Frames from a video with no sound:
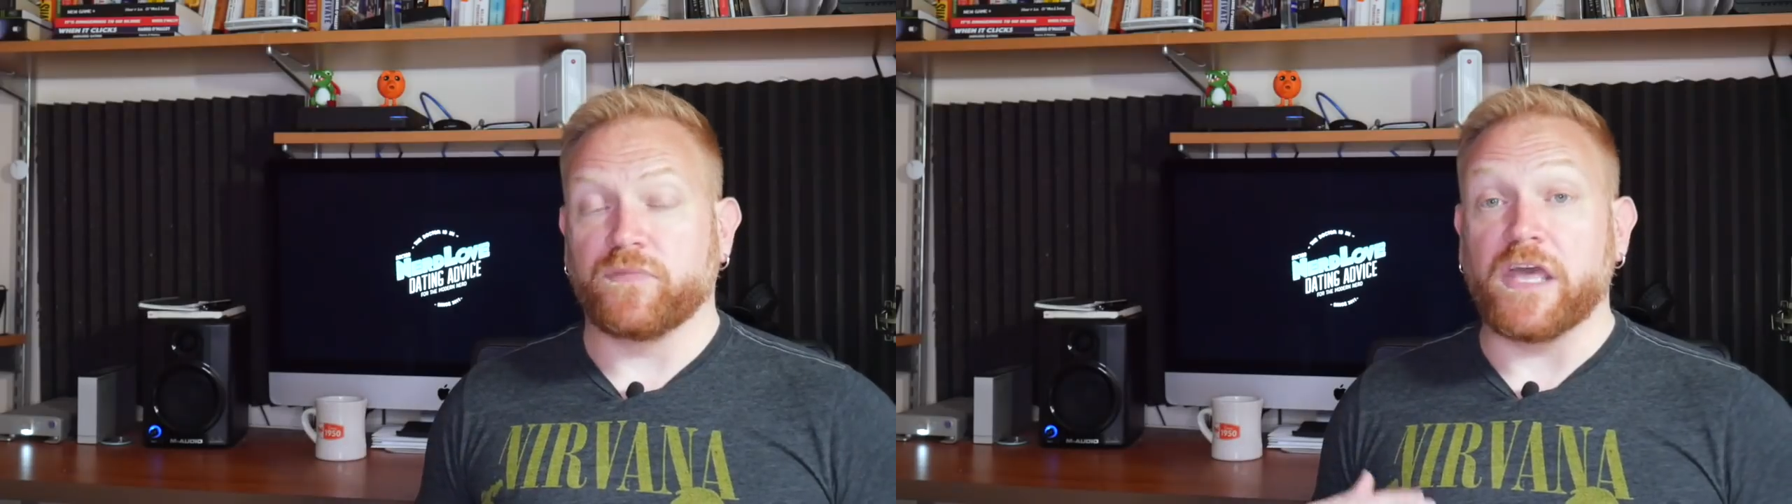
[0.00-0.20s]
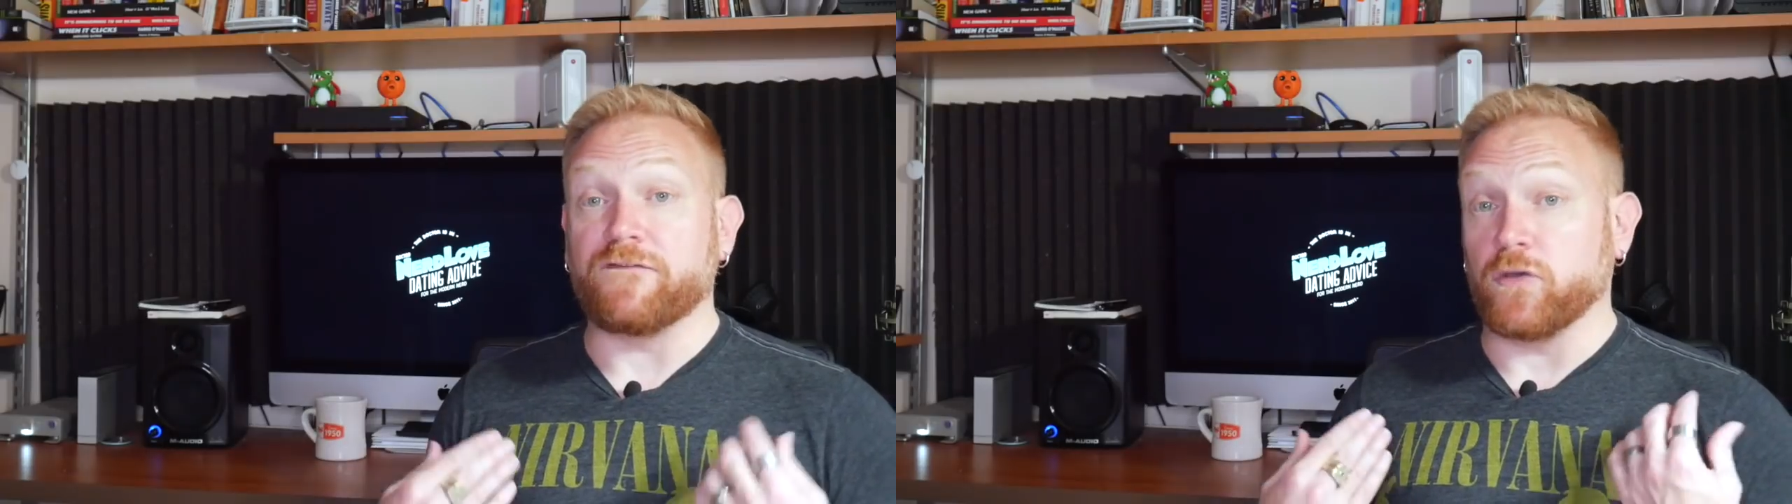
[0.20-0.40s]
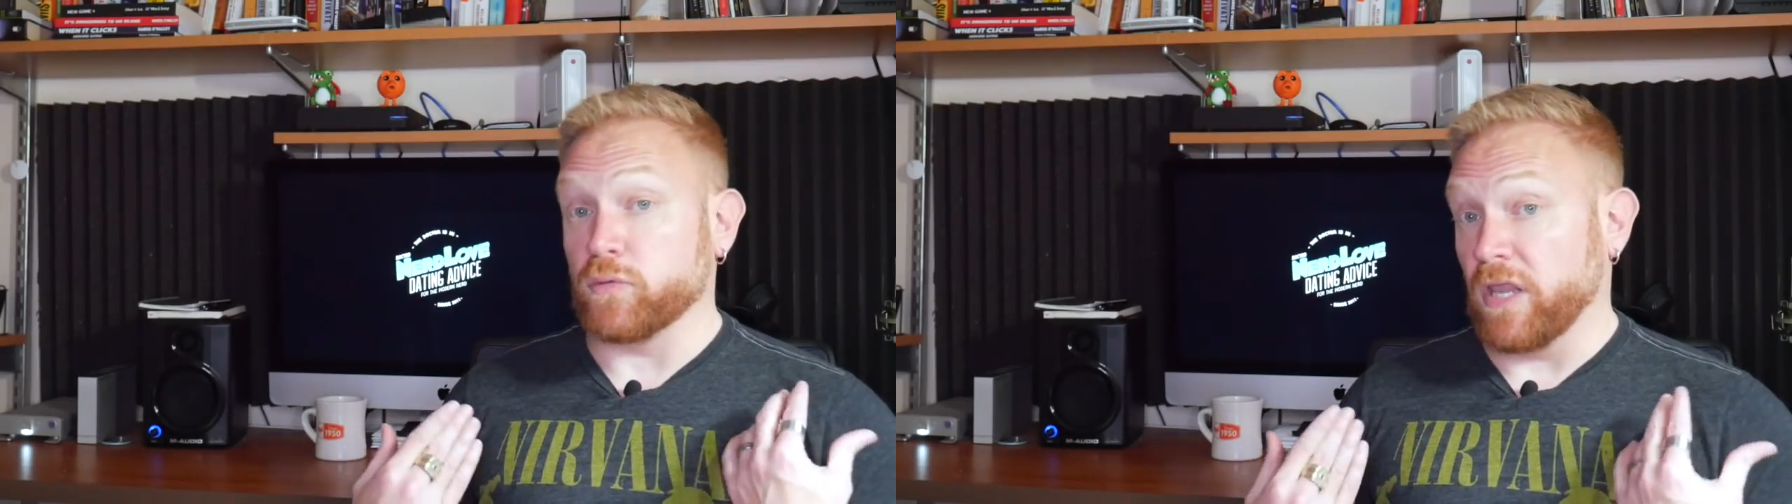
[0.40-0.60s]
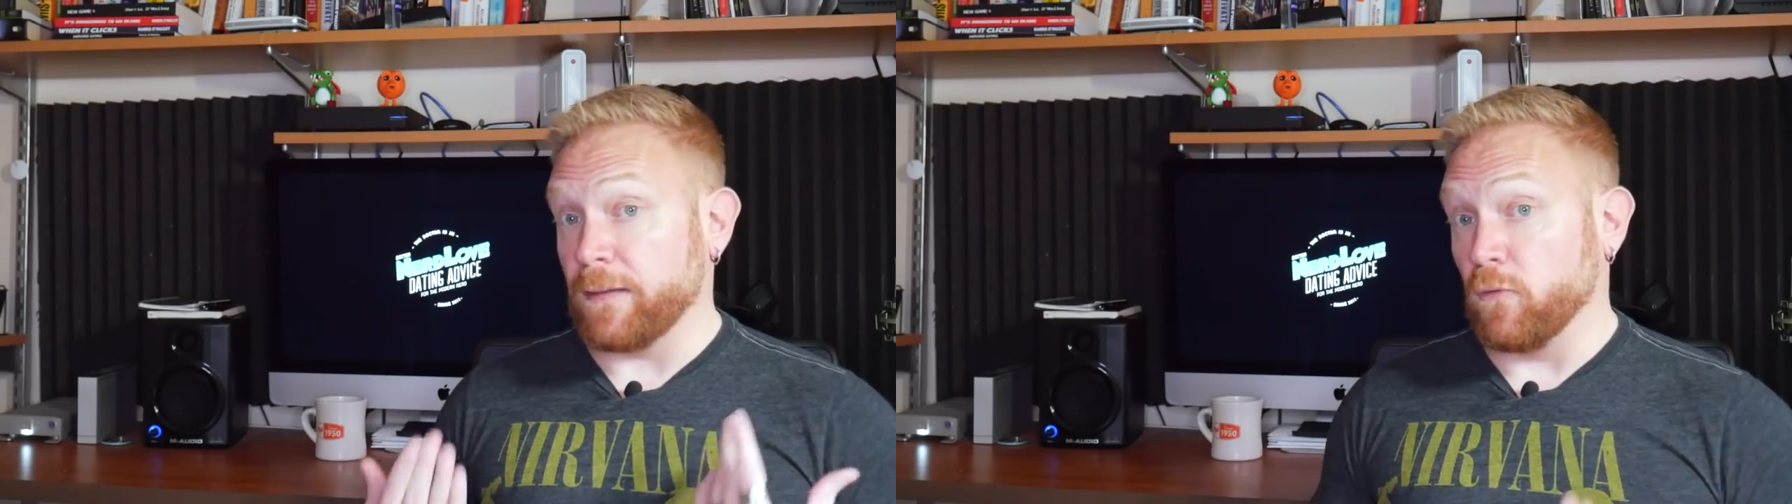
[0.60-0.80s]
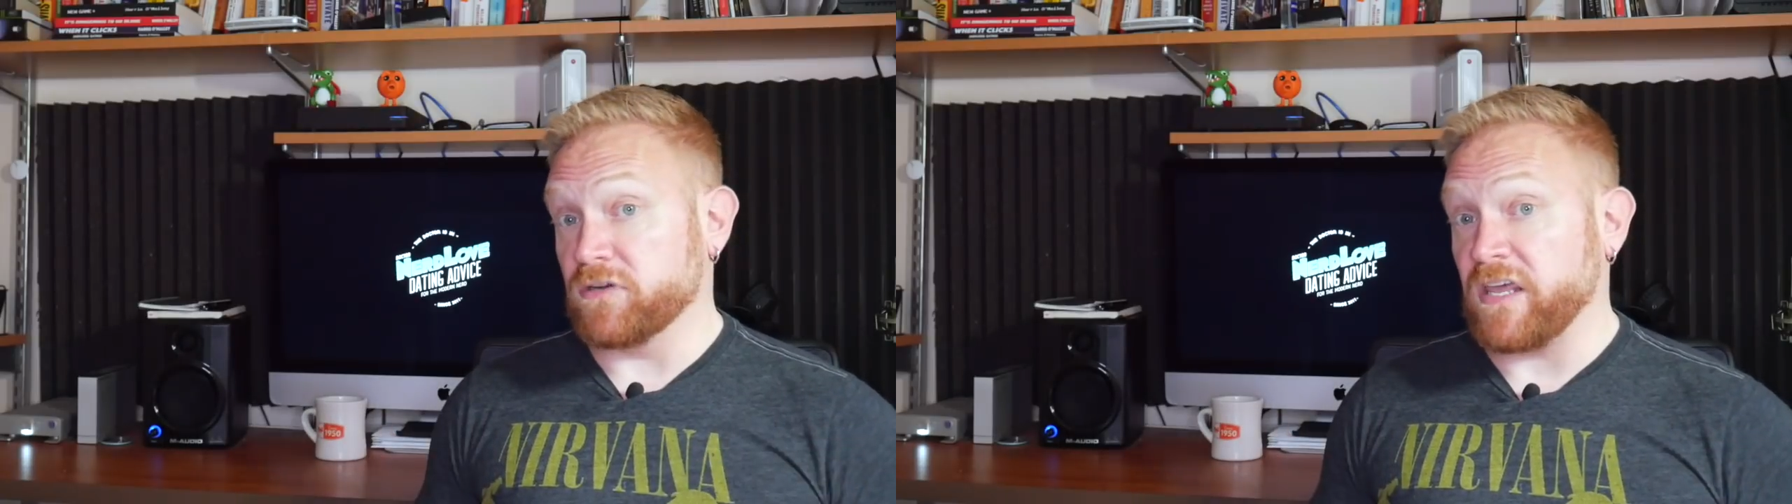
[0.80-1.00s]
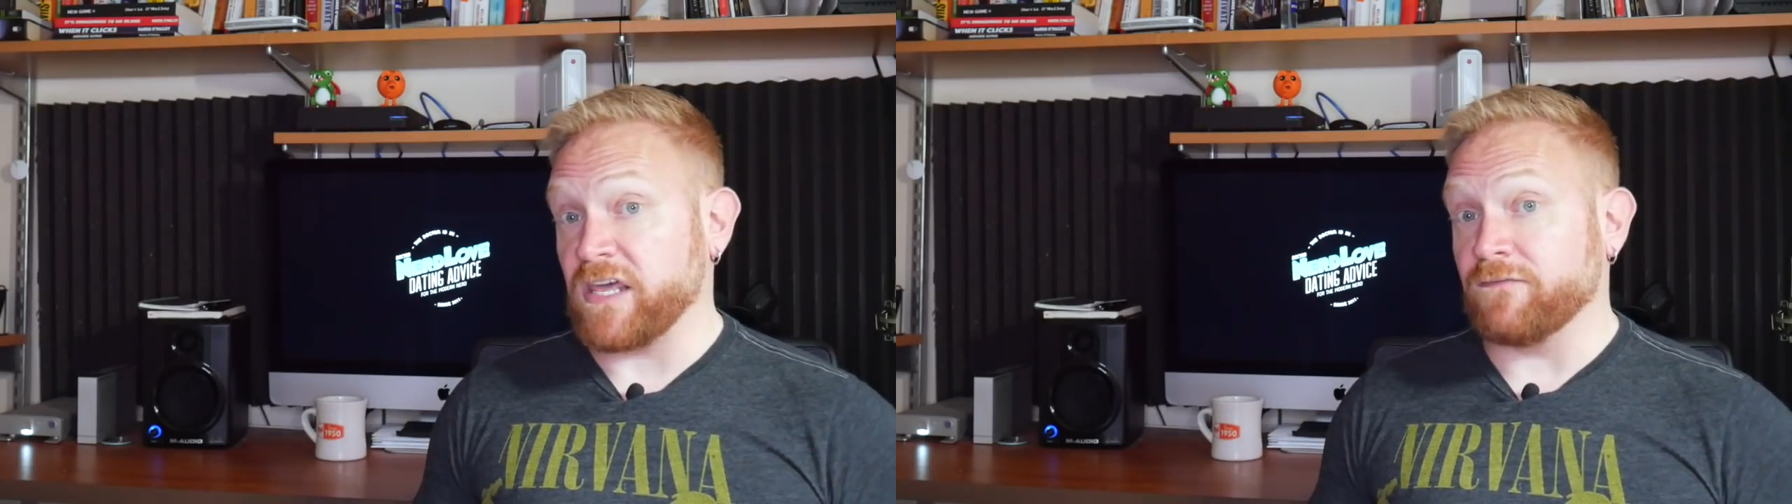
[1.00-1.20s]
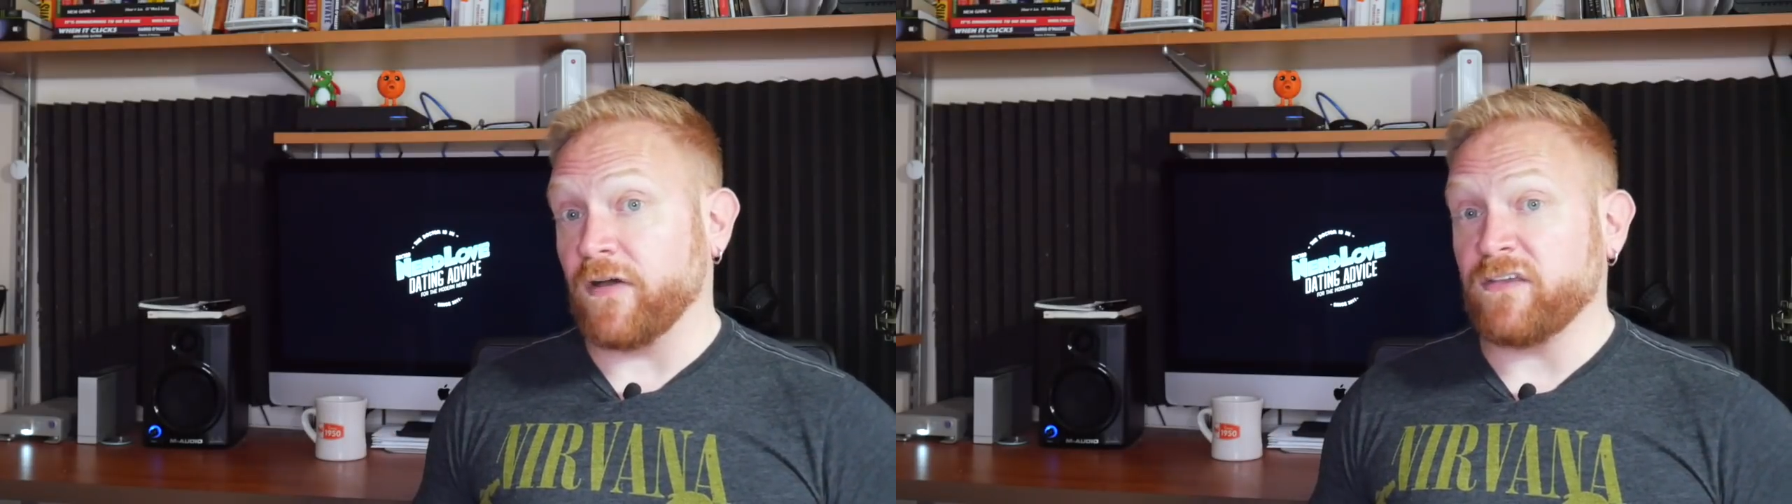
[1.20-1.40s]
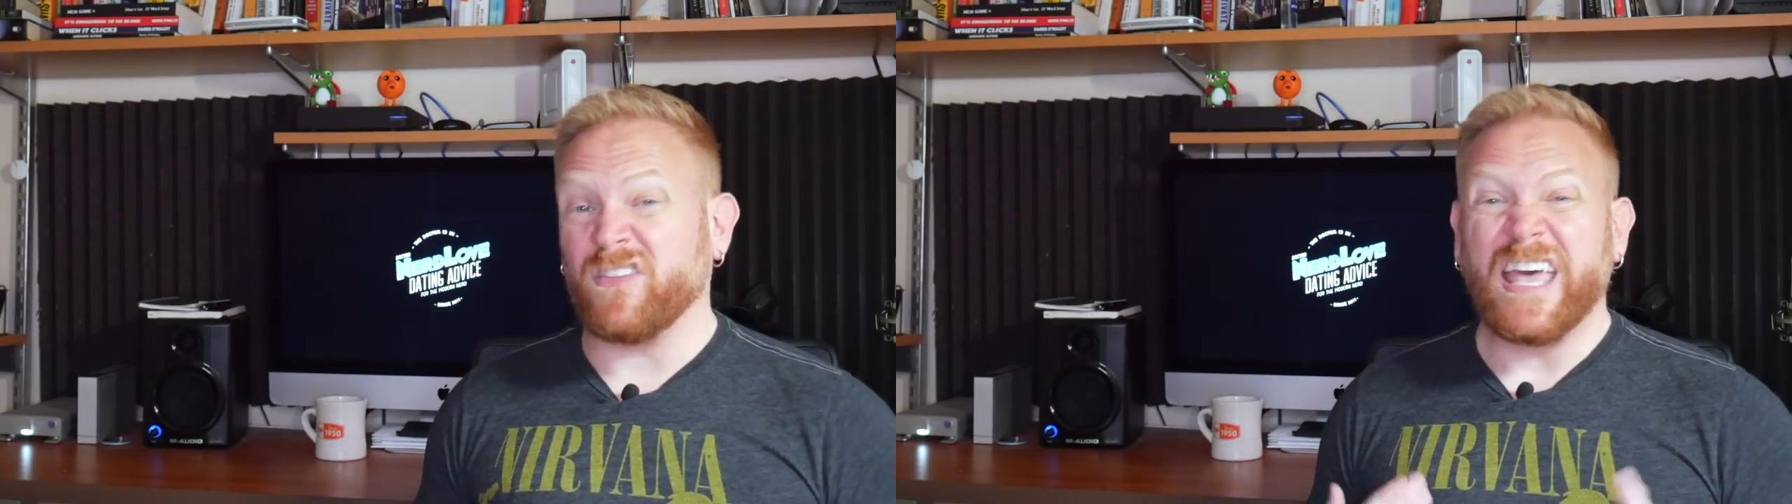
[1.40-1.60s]
If you would like more dating
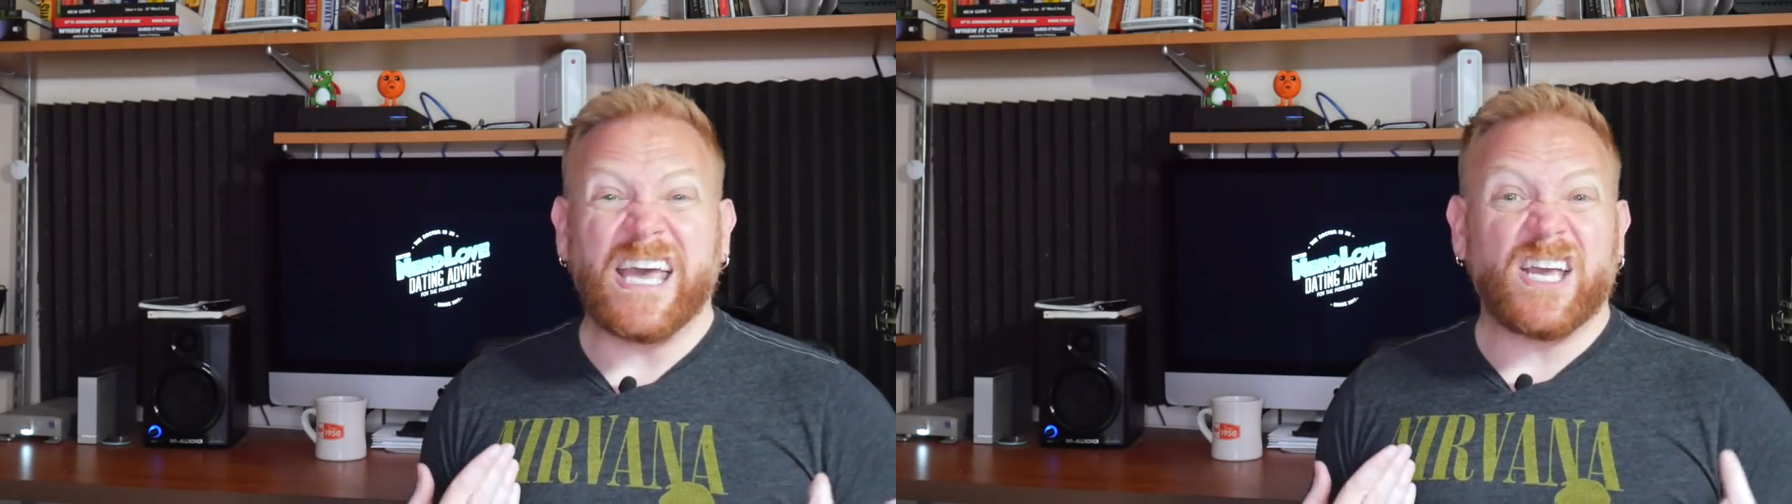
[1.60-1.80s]
advice,